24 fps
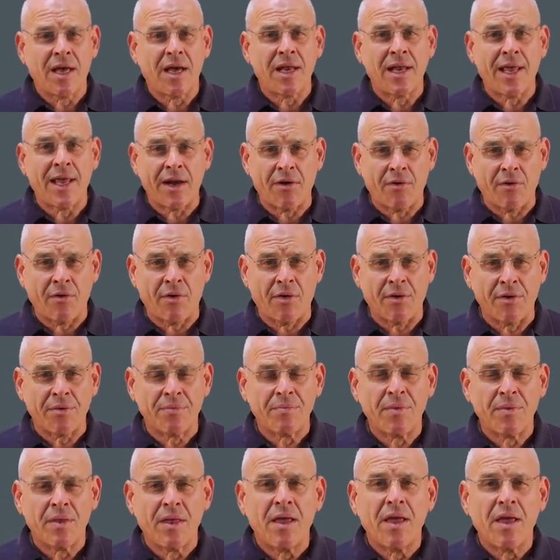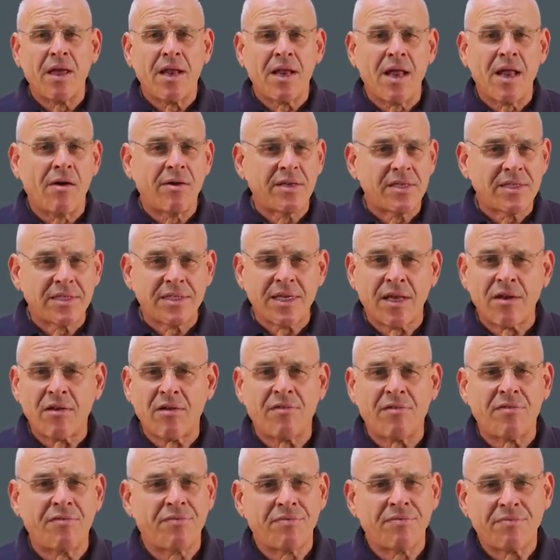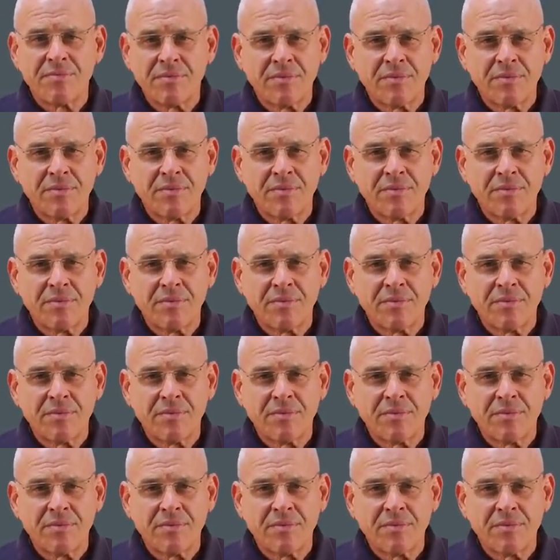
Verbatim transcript: later on. Now, instead of